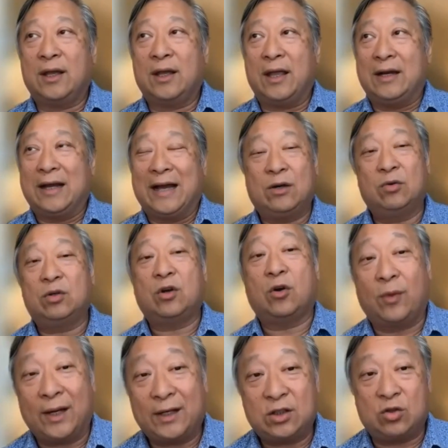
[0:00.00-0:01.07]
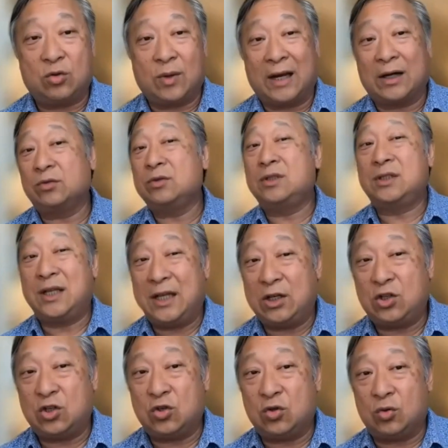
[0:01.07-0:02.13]
and I don't correct you, I don't
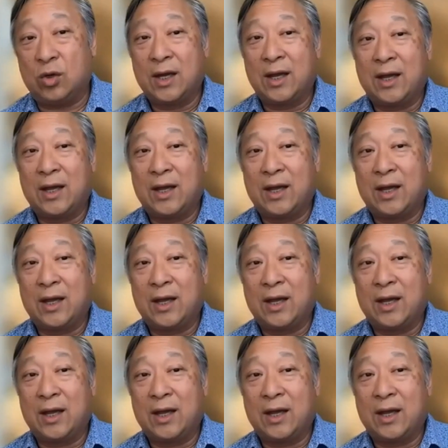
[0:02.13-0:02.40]
teach you.